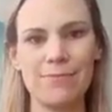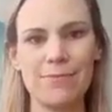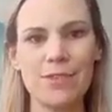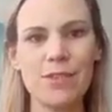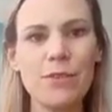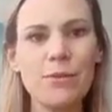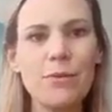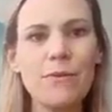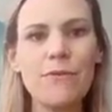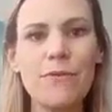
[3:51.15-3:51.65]

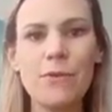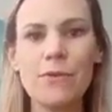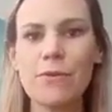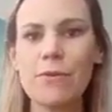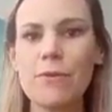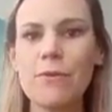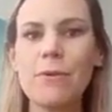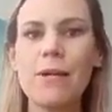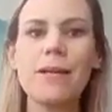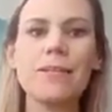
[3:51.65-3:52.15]
So if you
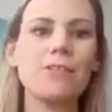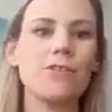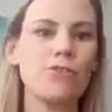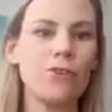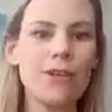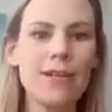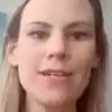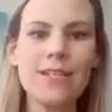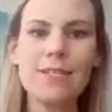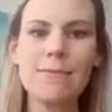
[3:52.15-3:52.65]
are
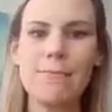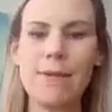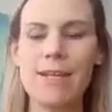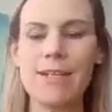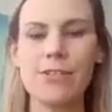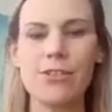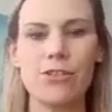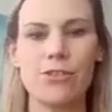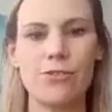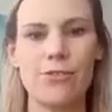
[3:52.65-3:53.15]
struggling to
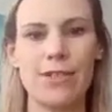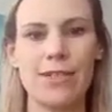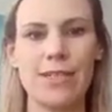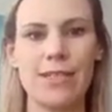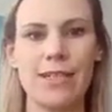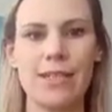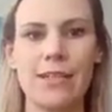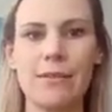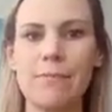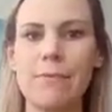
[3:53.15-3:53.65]
manage
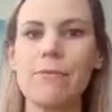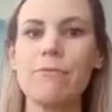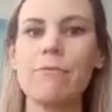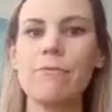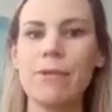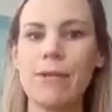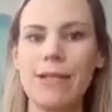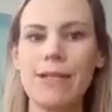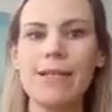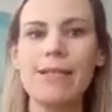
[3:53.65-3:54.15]
stress, it can be
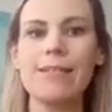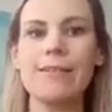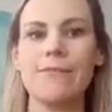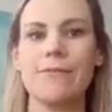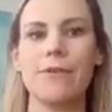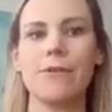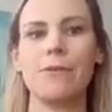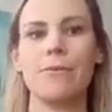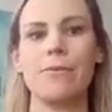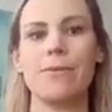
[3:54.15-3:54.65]
really
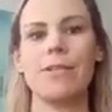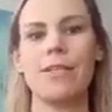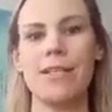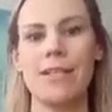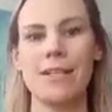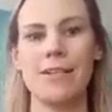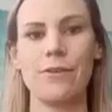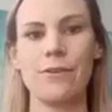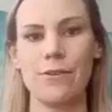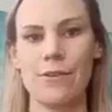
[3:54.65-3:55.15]
difficult to
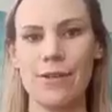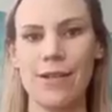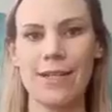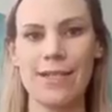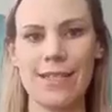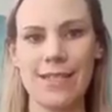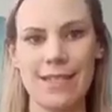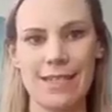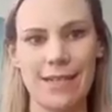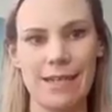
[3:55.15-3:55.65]
get a good
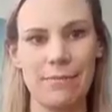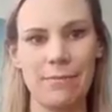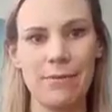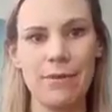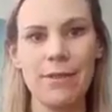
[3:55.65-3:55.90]
night's sleep.